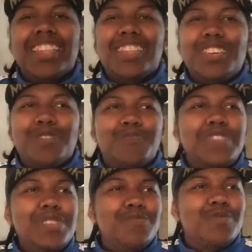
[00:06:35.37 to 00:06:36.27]
I think
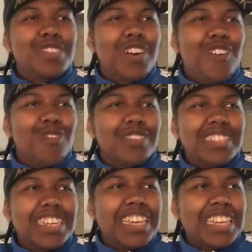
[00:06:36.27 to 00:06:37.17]
people don't
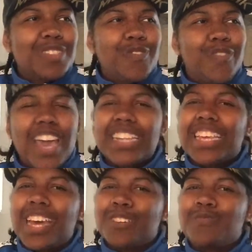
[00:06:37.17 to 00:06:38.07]
really get the fact
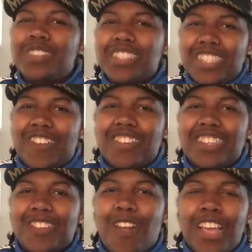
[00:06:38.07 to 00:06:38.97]
that I could be
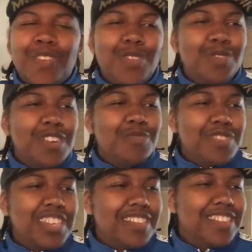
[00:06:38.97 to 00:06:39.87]
serious, right? If you know
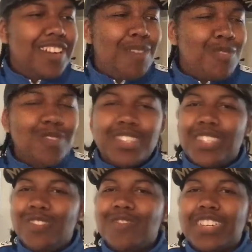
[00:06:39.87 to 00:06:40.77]
me, you know I'm always
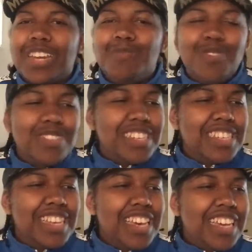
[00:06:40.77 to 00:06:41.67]
joking. I'm
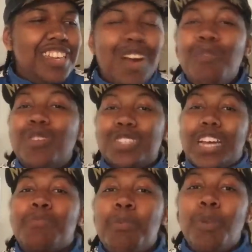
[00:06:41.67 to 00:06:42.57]
always, you know, I'm always
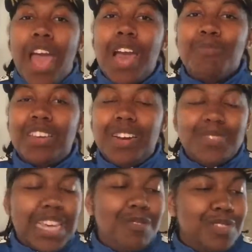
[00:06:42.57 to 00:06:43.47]
trying to make people happy. You know what I'm
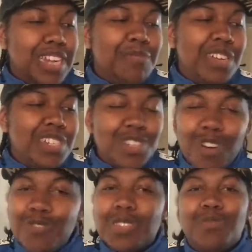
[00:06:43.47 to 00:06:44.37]
saying? I'm always trying to make
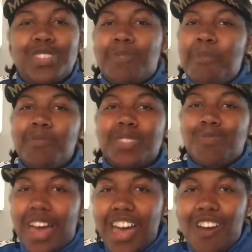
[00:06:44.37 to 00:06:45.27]
jokes. I'm always trying to make people
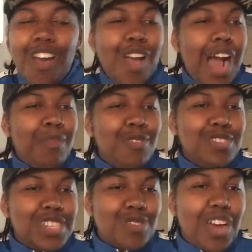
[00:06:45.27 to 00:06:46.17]
smile. I'm
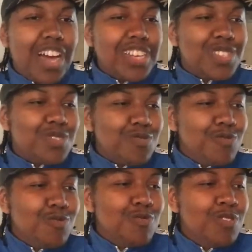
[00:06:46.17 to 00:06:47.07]
always trying
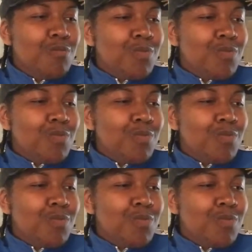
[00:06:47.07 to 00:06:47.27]
to